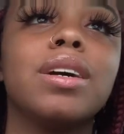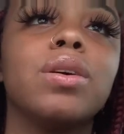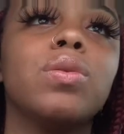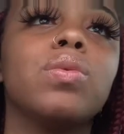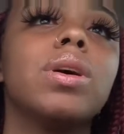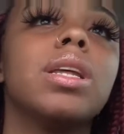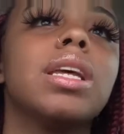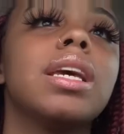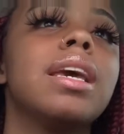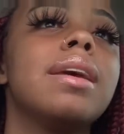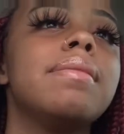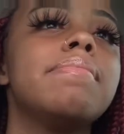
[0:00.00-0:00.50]

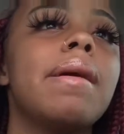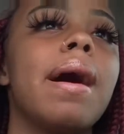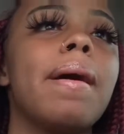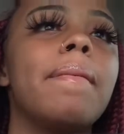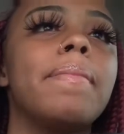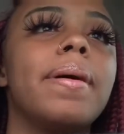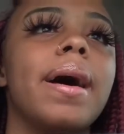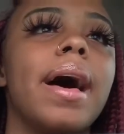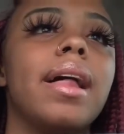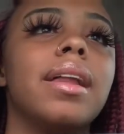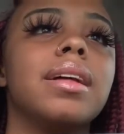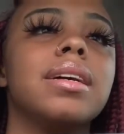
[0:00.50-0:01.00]
couldn't really keep
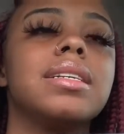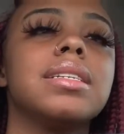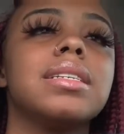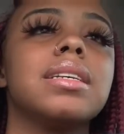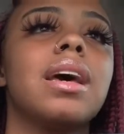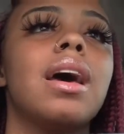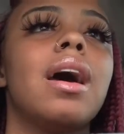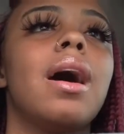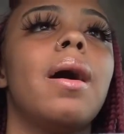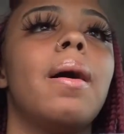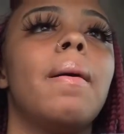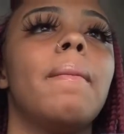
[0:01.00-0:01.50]
my balance
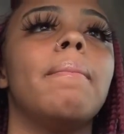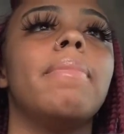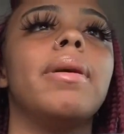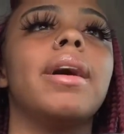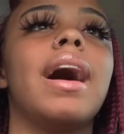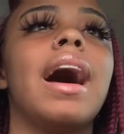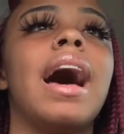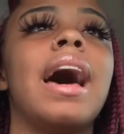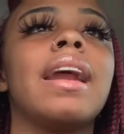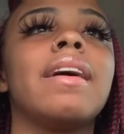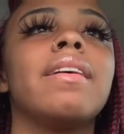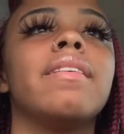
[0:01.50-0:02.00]

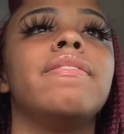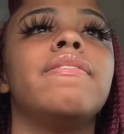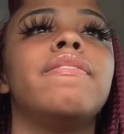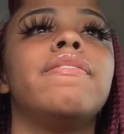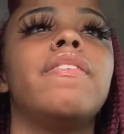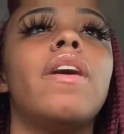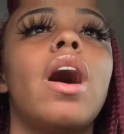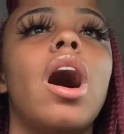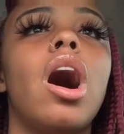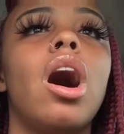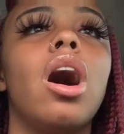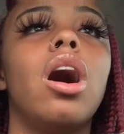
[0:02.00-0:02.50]
but i
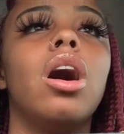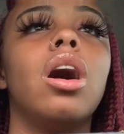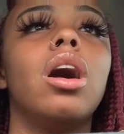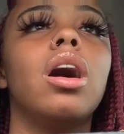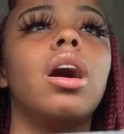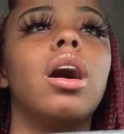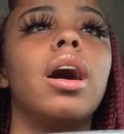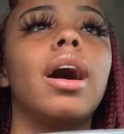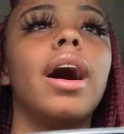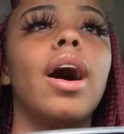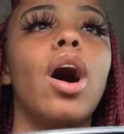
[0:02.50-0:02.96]
didn't fall